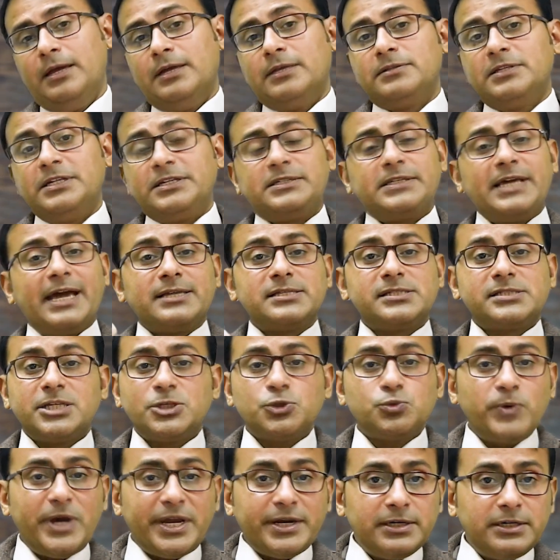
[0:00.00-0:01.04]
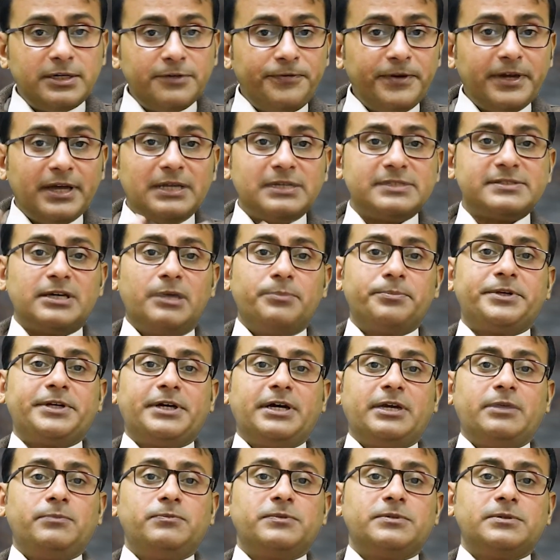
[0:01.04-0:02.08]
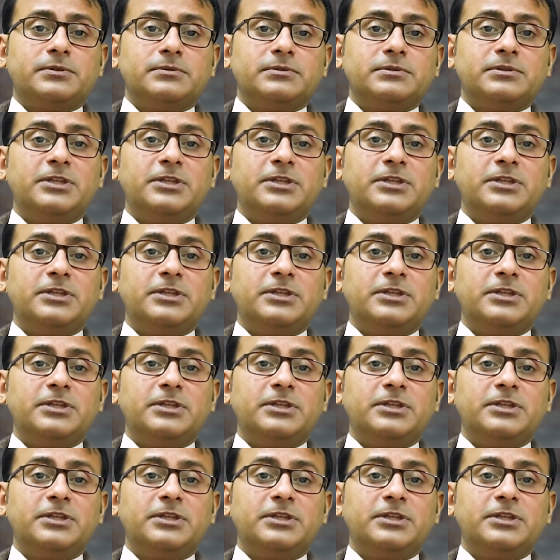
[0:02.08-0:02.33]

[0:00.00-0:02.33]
The text is very difficult sometimes.